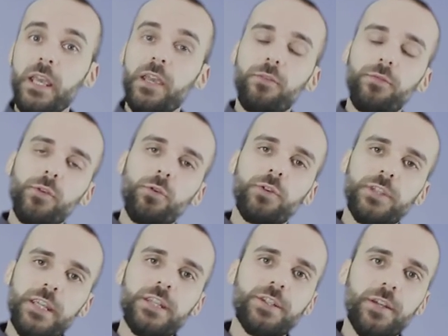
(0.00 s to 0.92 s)
If you're a
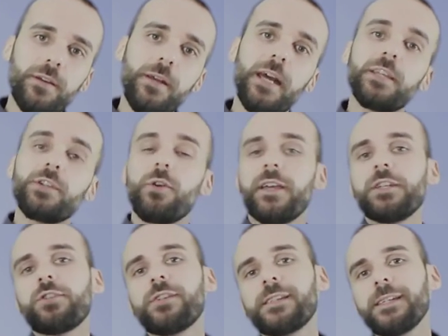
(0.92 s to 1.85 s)
teacher and you're
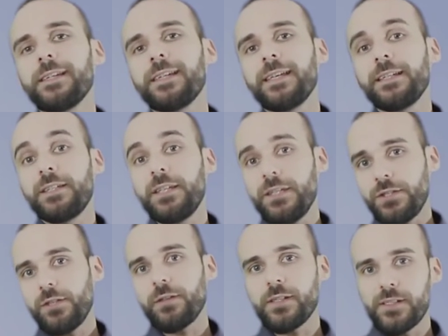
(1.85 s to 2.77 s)
interested in
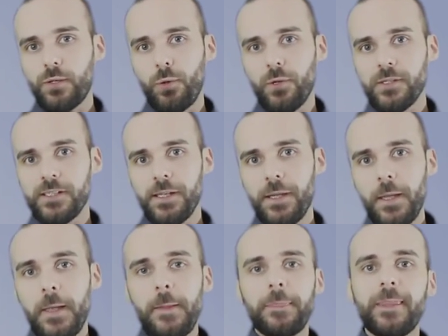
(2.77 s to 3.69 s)
teaching this course,
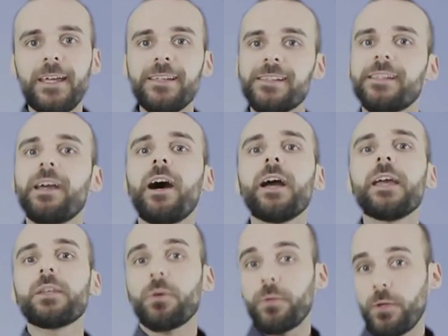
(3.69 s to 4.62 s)
there's a
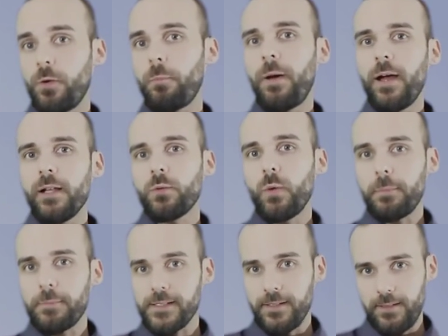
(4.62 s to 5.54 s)
guide on the compiled
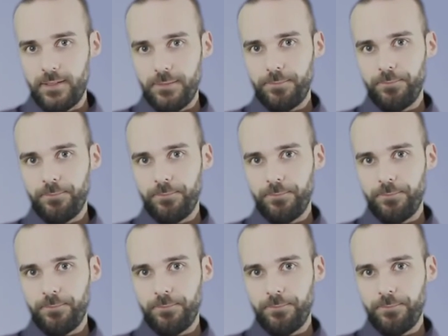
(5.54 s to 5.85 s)
website.